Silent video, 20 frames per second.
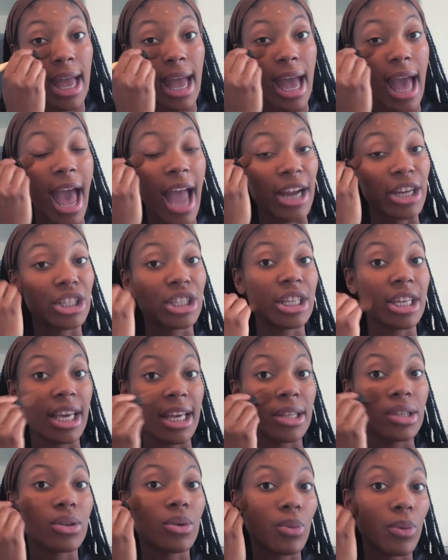actually
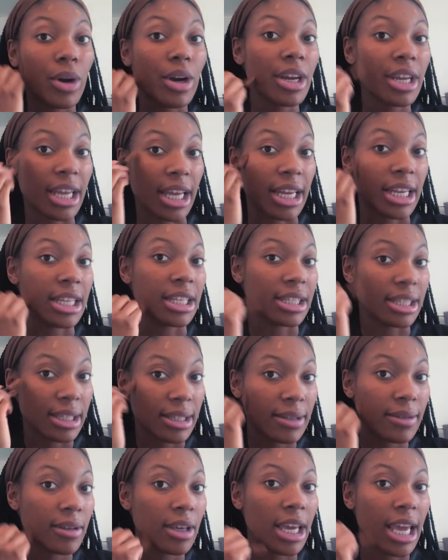get to working, is
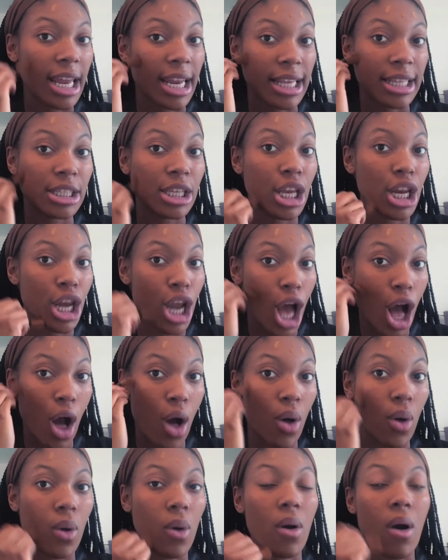getting to
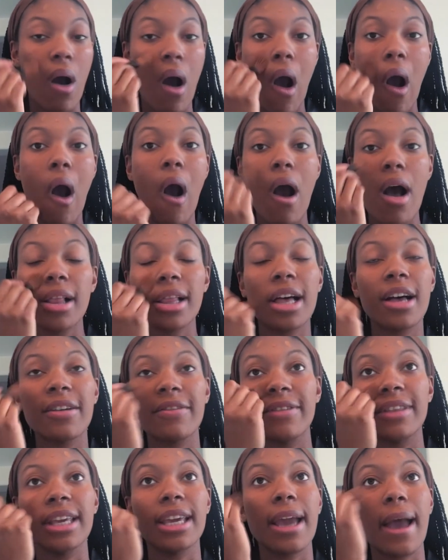know all
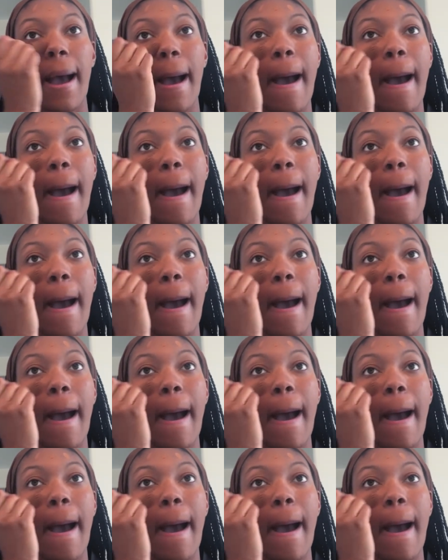of the